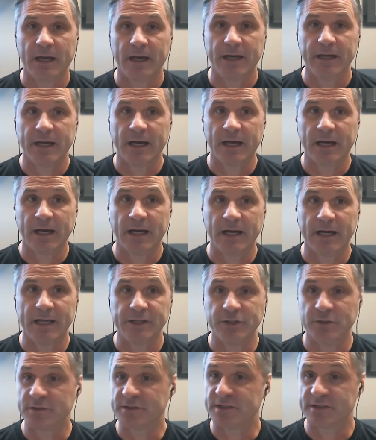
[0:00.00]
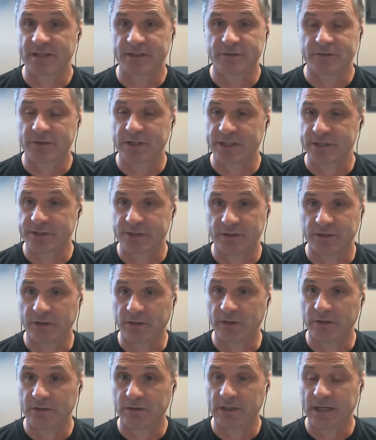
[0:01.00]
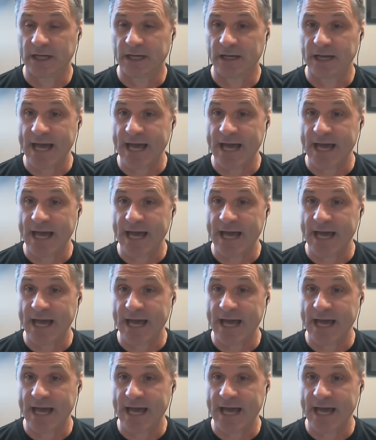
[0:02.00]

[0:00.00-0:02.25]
Uh, uses a traditional uh,